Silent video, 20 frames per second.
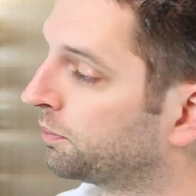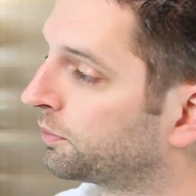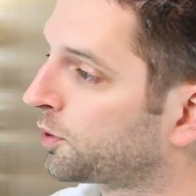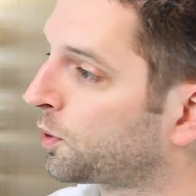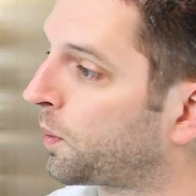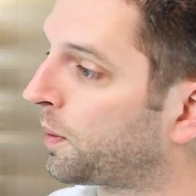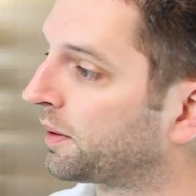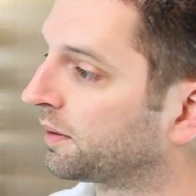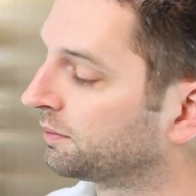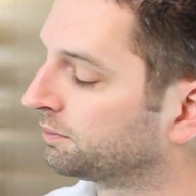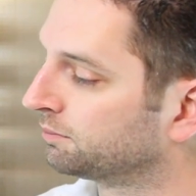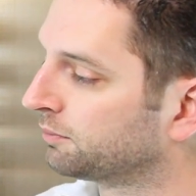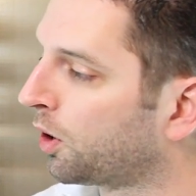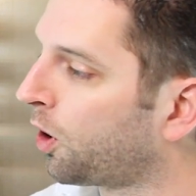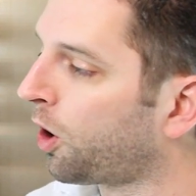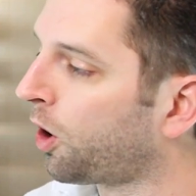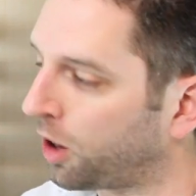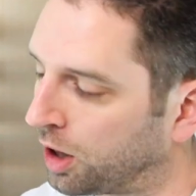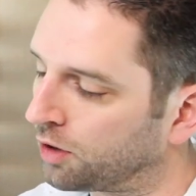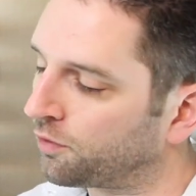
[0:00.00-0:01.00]
throwing
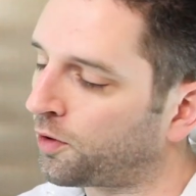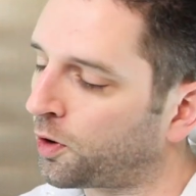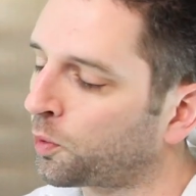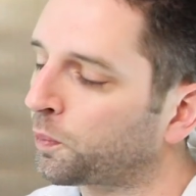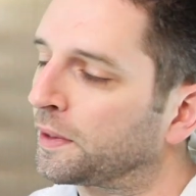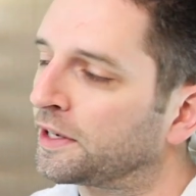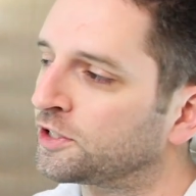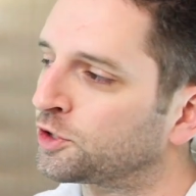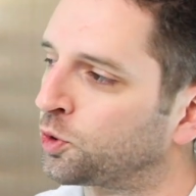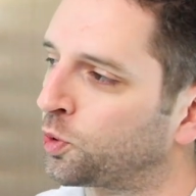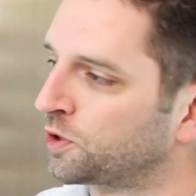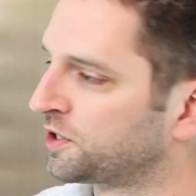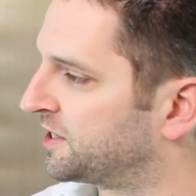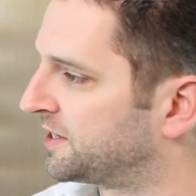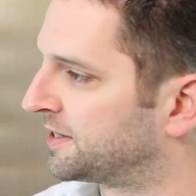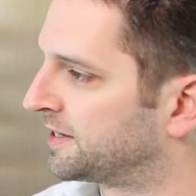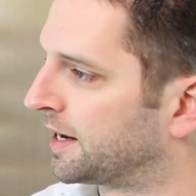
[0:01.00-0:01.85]
all of our resources